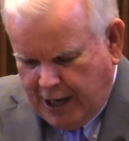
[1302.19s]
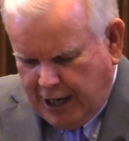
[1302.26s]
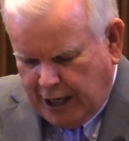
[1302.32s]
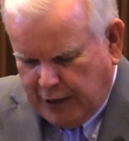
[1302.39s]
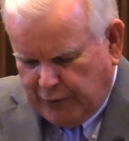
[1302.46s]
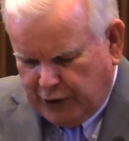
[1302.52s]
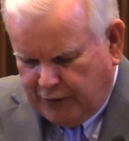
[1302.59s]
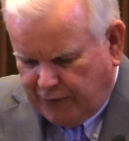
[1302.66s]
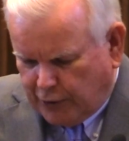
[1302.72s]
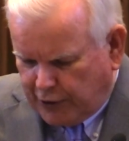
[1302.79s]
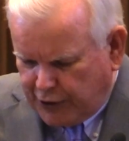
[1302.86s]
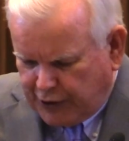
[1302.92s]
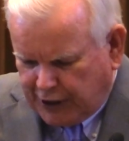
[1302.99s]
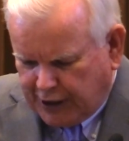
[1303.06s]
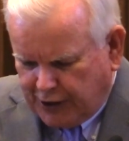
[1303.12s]
It was
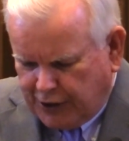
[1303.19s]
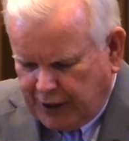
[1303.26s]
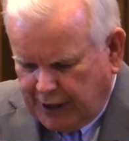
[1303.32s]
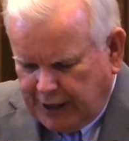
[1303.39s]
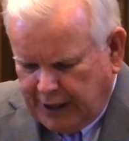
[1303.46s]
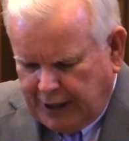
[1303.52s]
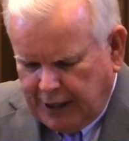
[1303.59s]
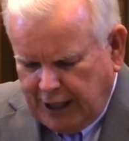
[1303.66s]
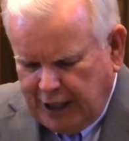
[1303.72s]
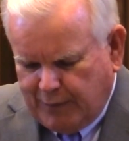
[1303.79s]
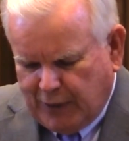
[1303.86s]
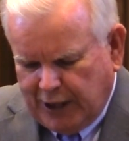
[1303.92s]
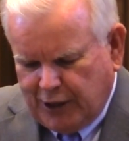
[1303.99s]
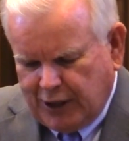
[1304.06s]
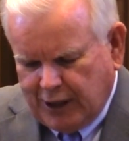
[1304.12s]
fortunate she didn't need
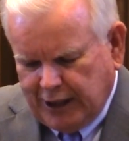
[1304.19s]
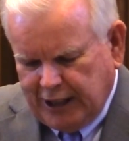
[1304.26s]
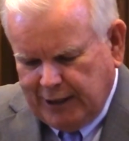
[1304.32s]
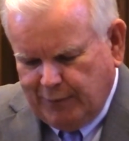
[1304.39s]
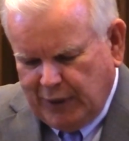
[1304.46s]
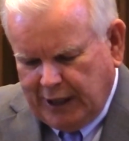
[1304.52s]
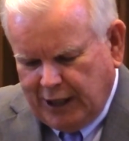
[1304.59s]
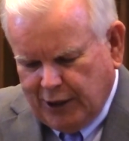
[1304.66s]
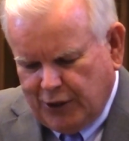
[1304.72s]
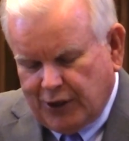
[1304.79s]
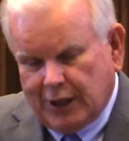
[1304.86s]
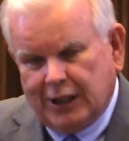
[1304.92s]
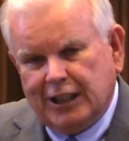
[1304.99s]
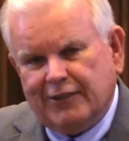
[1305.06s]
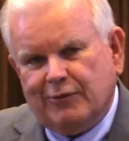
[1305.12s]
much sleep because
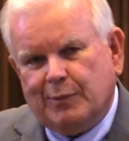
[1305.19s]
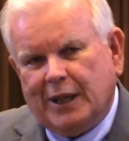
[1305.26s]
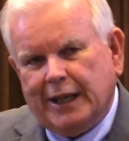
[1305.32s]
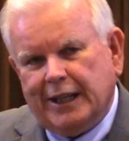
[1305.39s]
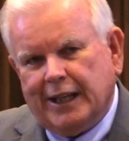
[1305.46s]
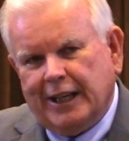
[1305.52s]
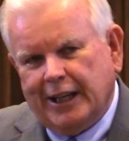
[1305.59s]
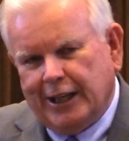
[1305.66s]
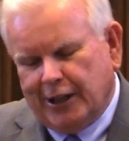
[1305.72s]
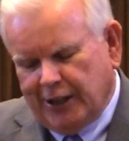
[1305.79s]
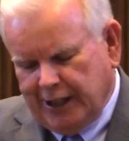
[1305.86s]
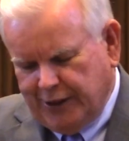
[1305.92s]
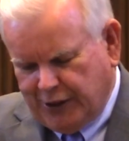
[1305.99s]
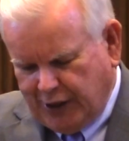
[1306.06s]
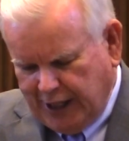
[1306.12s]
she lived by a
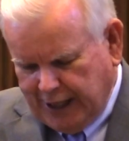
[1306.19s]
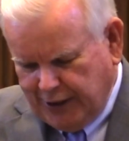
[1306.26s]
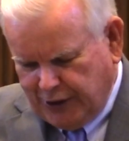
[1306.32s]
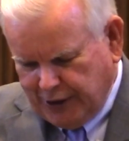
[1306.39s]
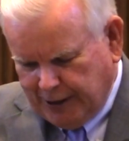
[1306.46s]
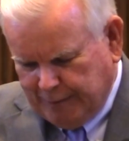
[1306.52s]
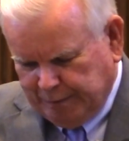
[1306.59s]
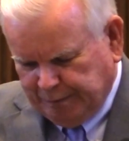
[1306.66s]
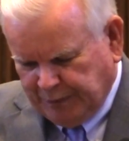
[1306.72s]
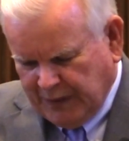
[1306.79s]
harried schedule.